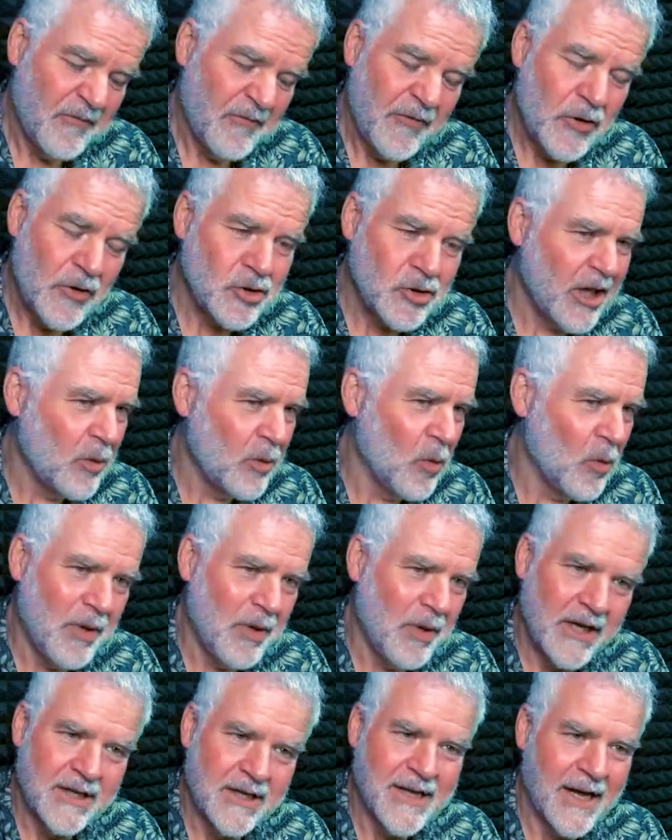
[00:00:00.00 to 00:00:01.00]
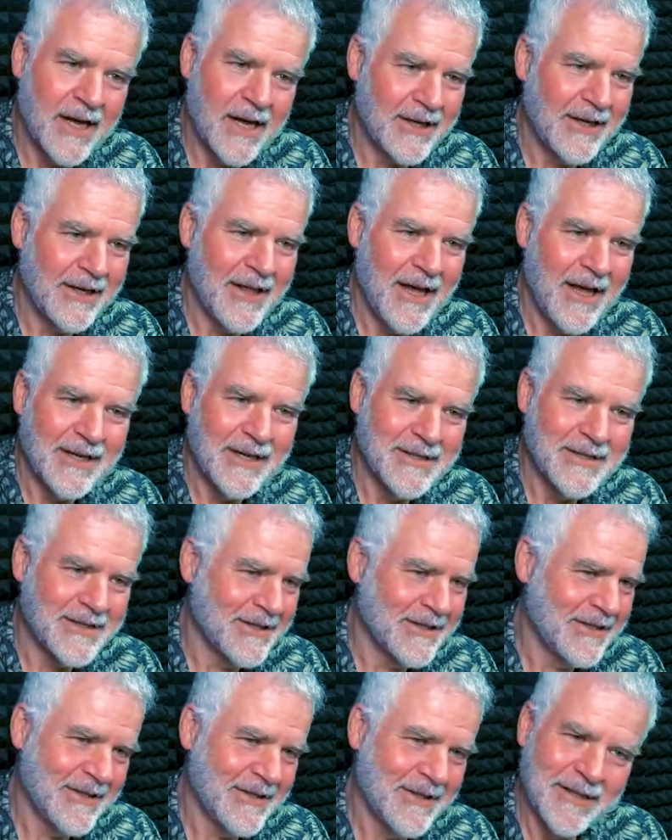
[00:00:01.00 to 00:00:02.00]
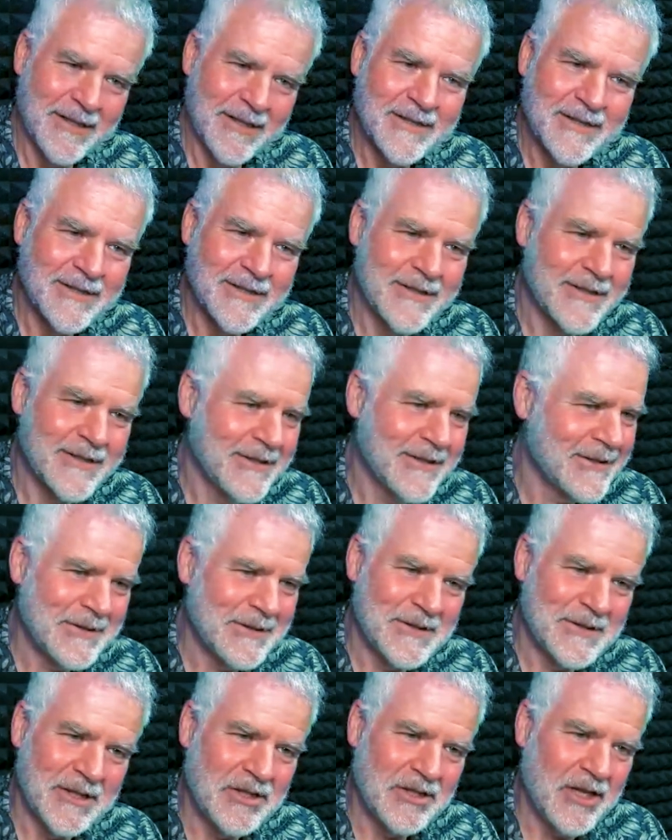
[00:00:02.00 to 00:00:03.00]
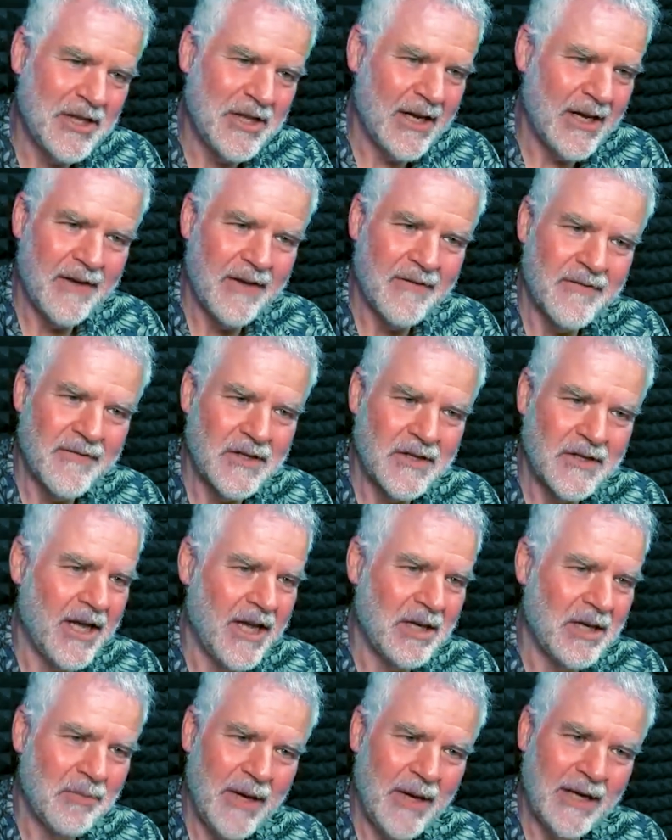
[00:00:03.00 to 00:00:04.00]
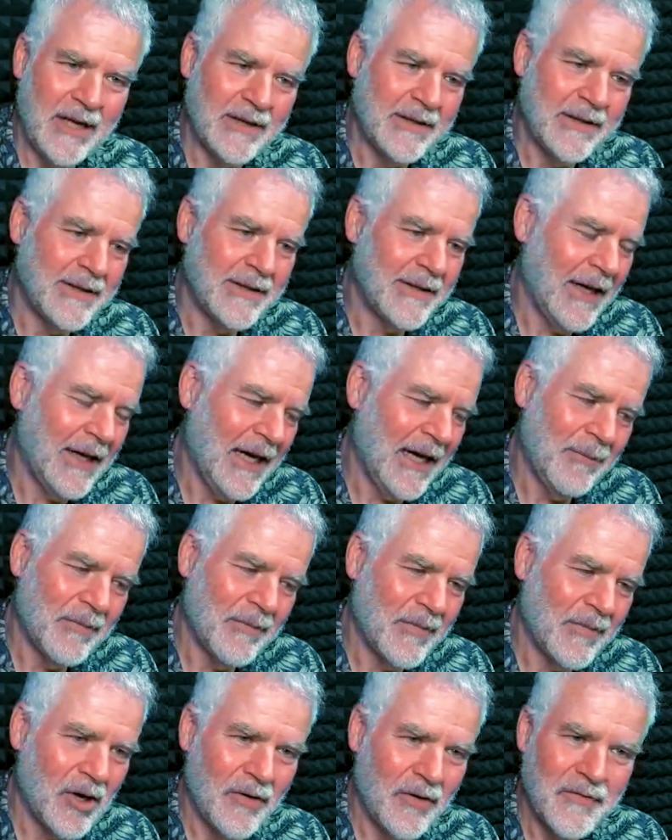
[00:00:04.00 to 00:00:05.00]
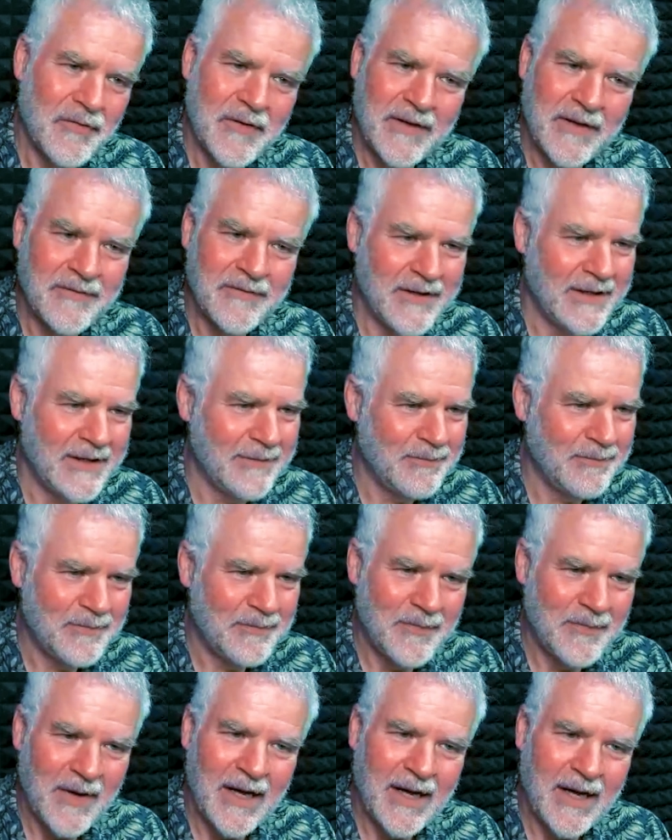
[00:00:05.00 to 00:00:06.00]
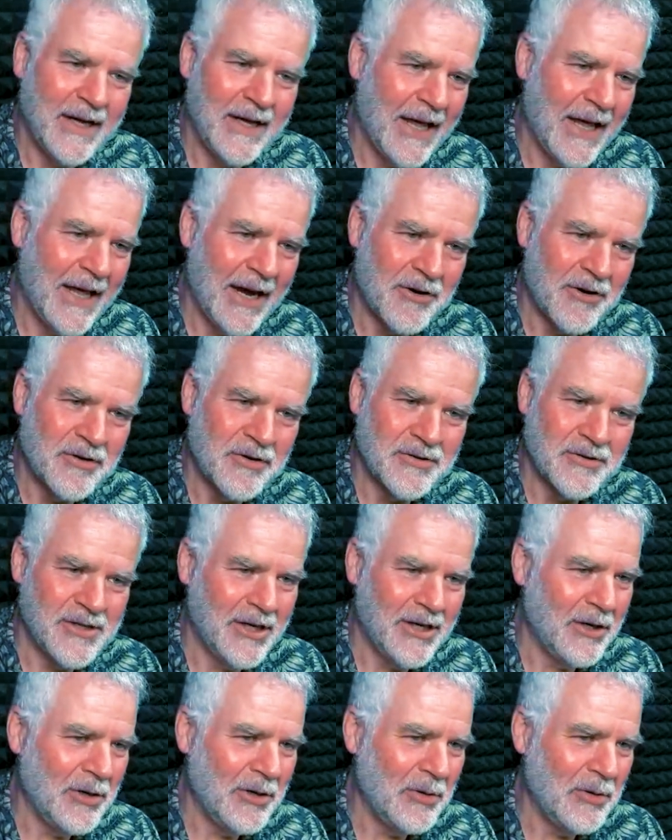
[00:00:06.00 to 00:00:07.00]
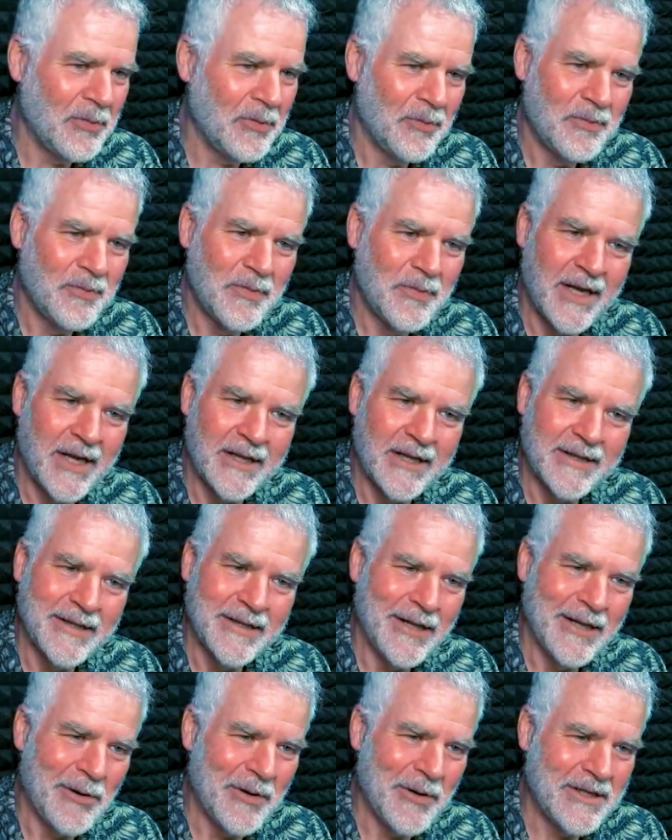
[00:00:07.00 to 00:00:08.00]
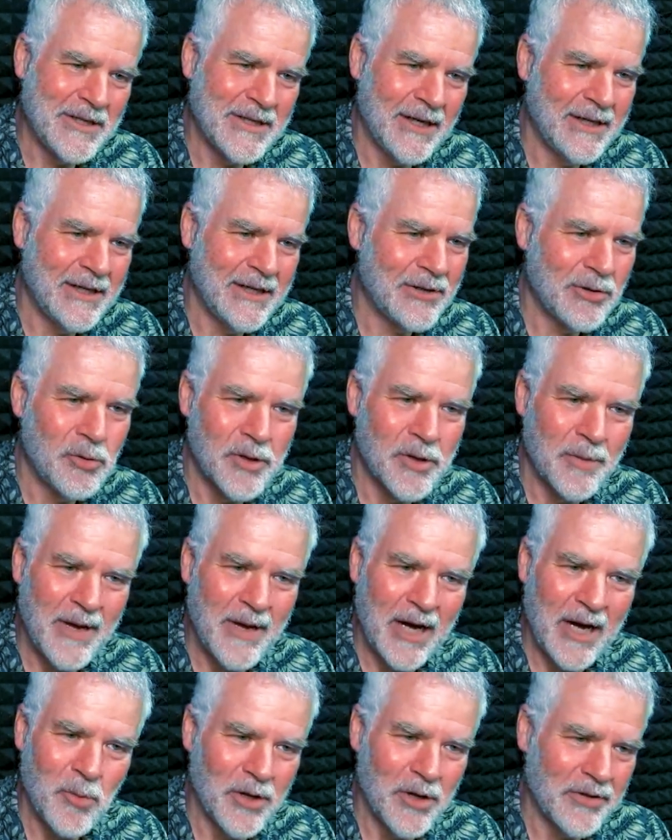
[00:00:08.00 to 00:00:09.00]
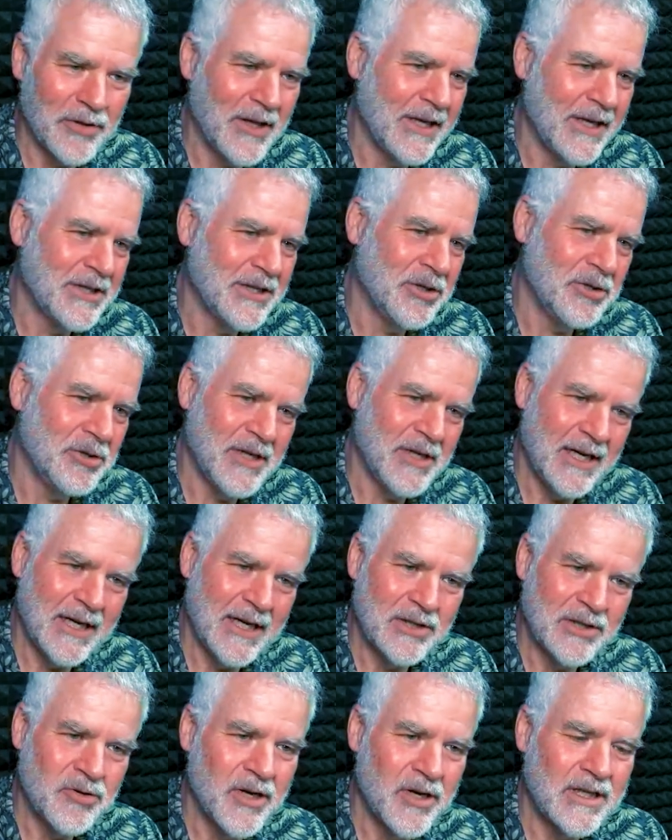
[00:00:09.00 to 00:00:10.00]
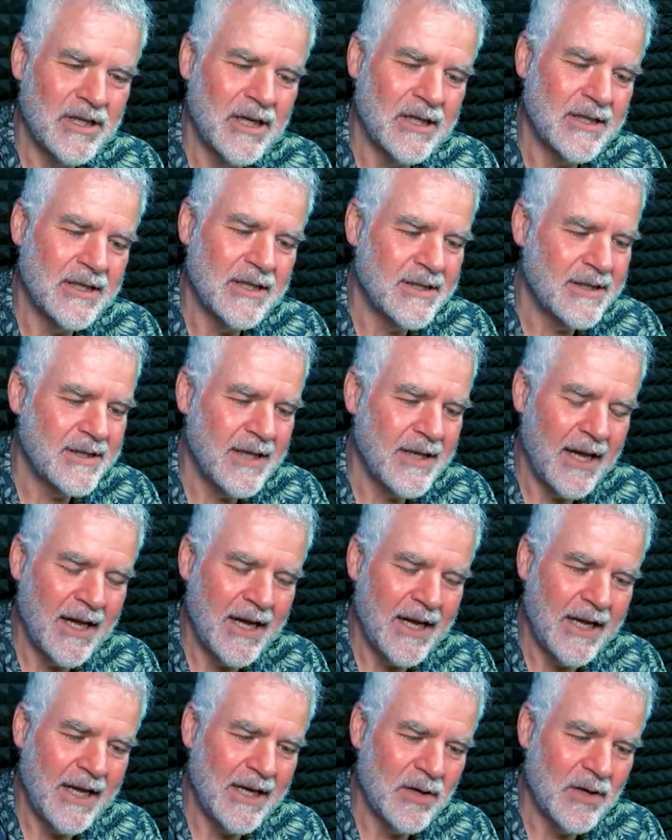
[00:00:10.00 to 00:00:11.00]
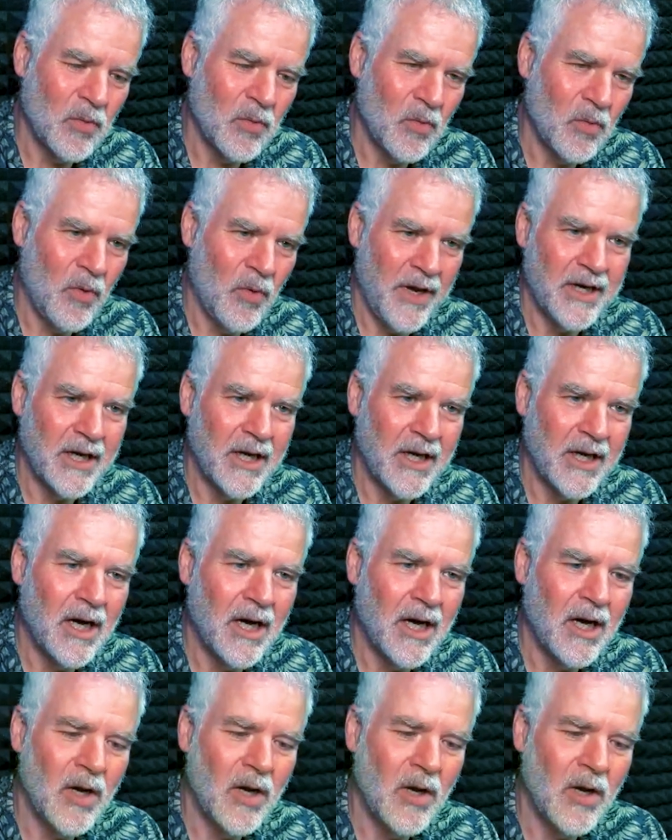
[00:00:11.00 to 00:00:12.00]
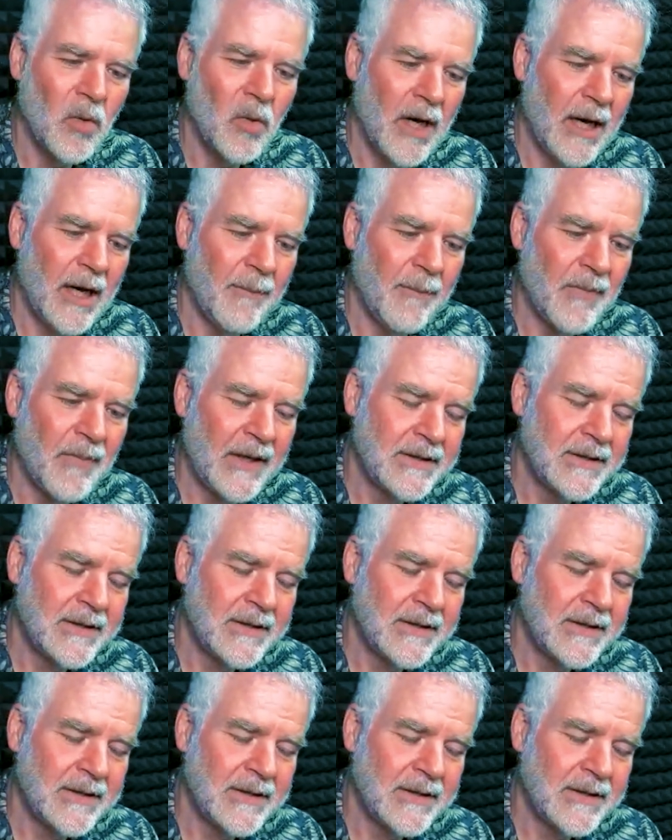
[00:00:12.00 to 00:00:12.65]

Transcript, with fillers: first thing would be exactly that is just let's sit down, have a chat about it, um, coffee for an hour or so. Yep. Get to know each other, talk about what the issues are, trying to understand where to go. Um,